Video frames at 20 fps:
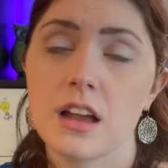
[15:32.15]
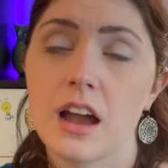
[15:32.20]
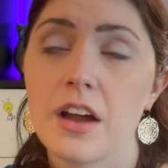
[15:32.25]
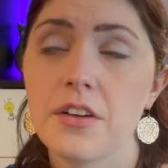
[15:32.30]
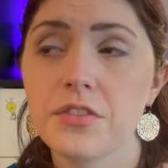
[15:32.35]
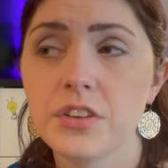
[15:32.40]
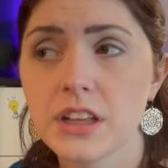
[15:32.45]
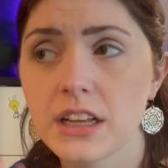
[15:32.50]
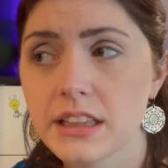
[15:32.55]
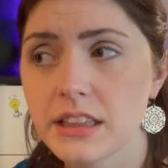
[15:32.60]
I
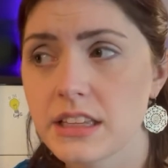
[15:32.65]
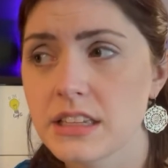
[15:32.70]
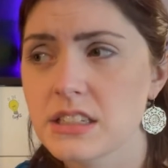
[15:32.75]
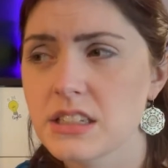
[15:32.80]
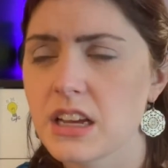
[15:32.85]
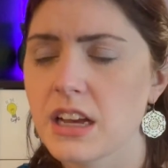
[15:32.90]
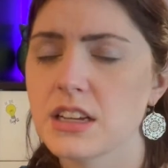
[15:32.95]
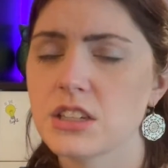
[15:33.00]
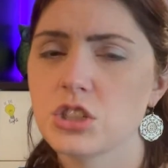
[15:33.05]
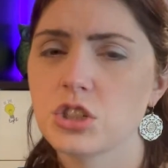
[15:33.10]
feel like these
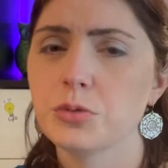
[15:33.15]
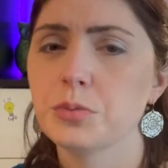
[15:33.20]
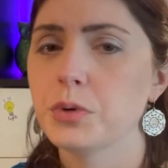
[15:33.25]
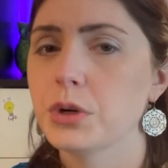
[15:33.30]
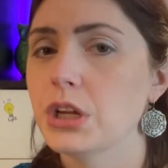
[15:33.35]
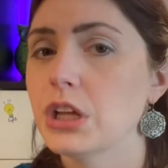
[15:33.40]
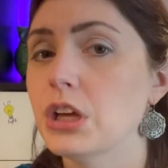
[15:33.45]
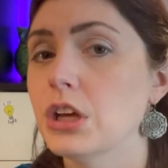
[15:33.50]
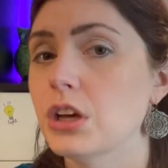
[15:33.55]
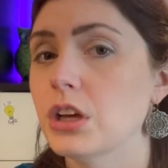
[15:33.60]
tests are
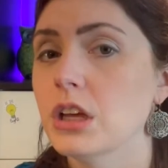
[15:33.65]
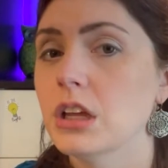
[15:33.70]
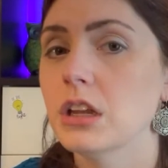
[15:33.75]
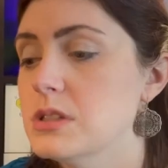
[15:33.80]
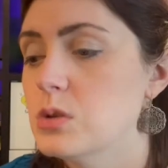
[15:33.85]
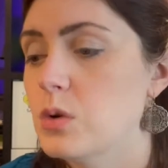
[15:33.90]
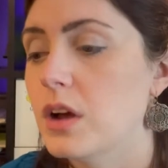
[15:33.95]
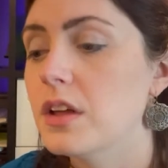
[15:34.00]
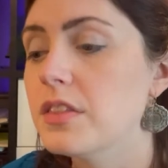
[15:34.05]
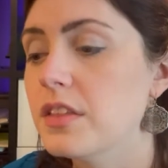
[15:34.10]
pretty
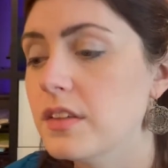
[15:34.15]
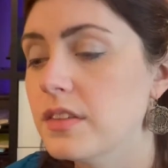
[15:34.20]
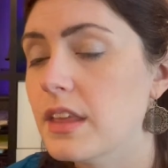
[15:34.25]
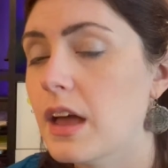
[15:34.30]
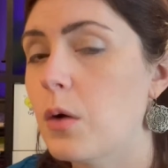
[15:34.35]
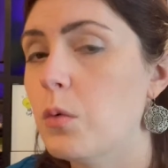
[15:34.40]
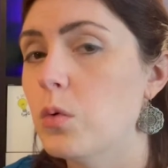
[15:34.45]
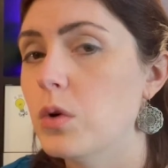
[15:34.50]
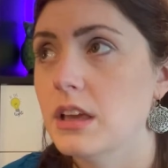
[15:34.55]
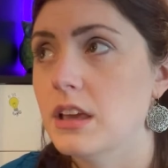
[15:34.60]
good, so I think
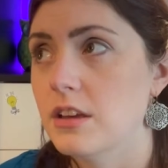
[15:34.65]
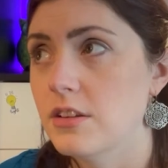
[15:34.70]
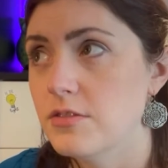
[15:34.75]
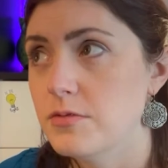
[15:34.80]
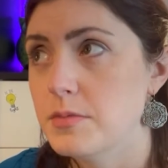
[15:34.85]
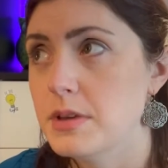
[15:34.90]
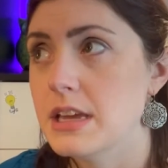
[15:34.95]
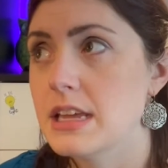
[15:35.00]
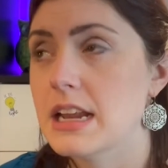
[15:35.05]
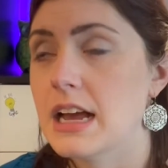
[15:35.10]
that will give
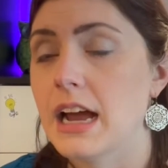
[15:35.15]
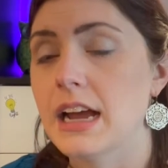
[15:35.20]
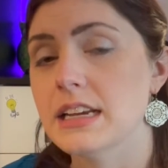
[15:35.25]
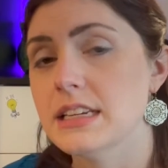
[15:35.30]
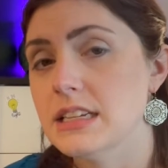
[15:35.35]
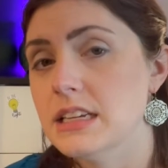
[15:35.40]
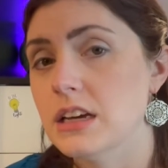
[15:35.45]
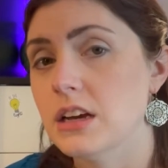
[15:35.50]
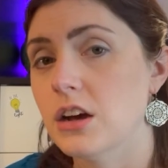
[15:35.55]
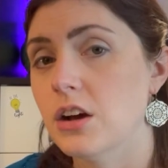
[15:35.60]
me an
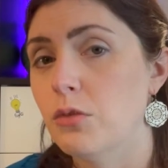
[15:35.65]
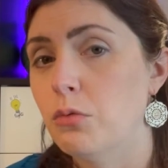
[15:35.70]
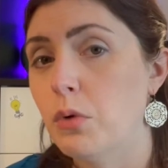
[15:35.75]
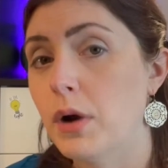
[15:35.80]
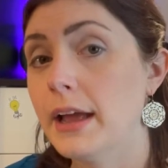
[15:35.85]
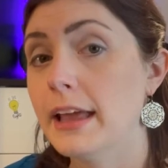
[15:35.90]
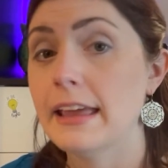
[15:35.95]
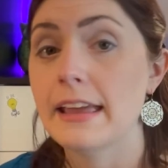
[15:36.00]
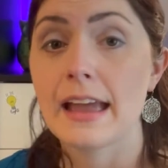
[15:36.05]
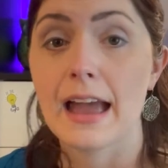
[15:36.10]
idea of
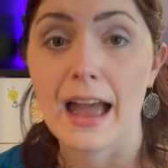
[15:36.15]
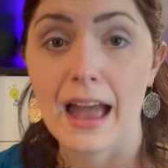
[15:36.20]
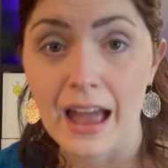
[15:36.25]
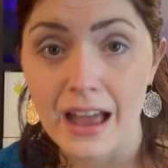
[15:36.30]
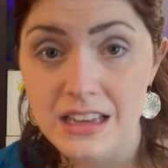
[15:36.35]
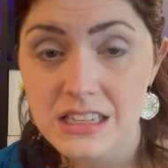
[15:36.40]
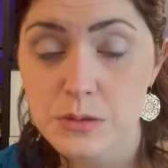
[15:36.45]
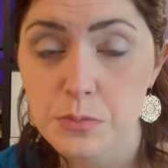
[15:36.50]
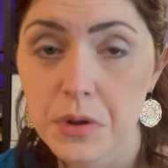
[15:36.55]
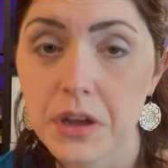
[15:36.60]
what he
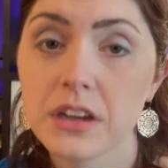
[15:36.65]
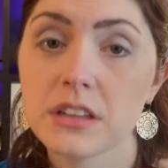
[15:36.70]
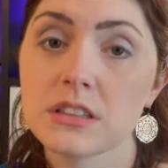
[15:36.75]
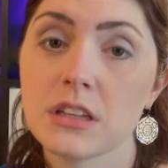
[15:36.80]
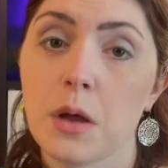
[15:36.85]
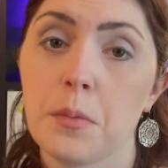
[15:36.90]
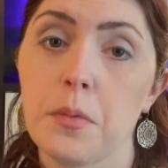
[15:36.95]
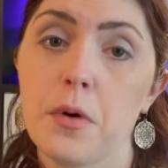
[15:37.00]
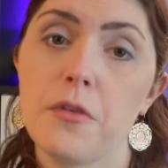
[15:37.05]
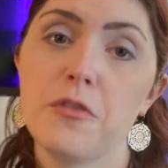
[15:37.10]
has picked
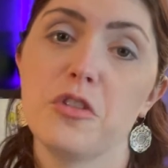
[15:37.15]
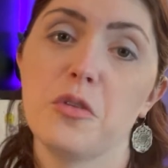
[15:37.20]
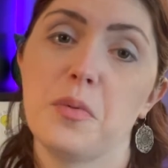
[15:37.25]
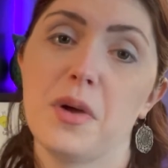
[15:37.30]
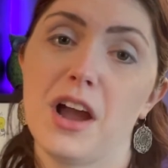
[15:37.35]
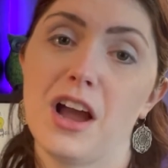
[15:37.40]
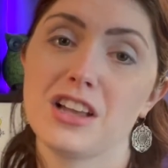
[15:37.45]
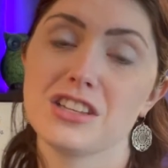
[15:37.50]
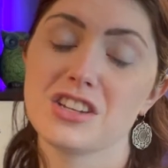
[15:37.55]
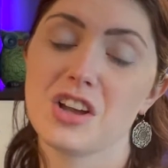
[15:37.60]
up over the
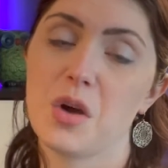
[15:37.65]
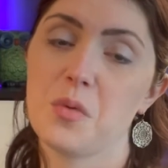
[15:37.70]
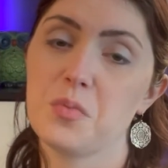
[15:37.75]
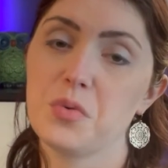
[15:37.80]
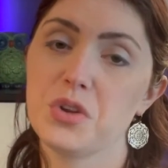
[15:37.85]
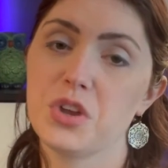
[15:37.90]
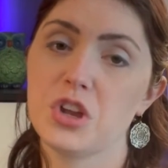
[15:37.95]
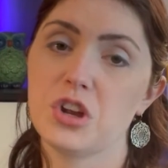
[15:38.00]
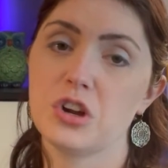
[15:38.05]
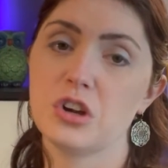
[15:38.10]
past
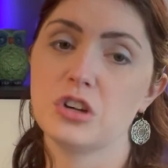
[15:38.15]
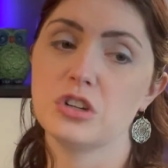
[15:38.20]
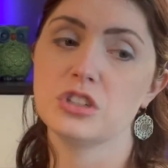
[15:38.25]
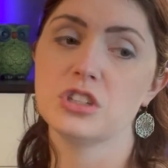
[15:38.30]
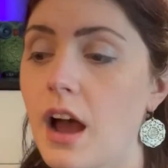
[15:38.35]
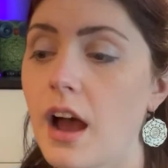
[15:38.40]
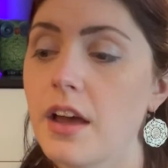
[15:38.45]
couple years.